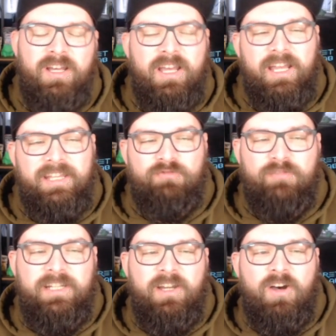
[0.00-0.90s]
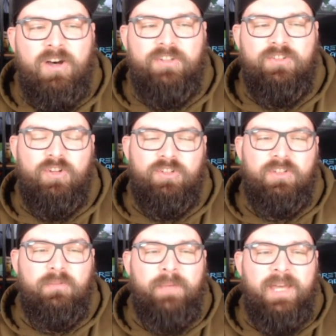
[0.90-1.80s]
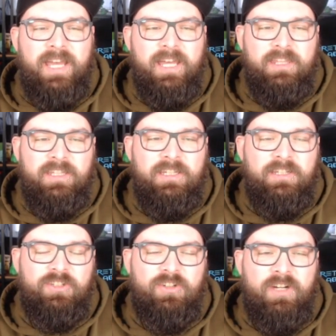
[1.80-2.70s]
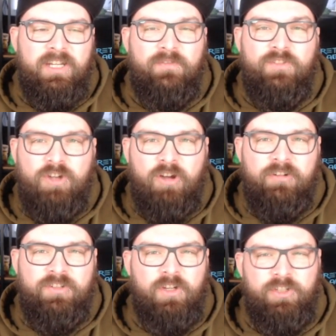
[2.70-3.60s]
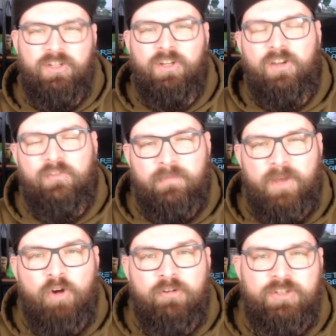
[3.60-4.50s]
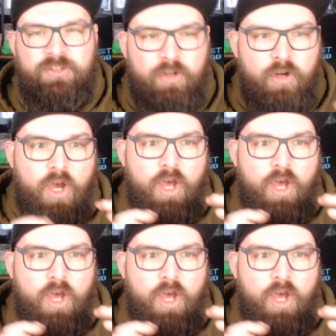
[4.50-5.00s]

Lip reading: It's really hard not to compare the shiny of Charizard, you know, going from that orange to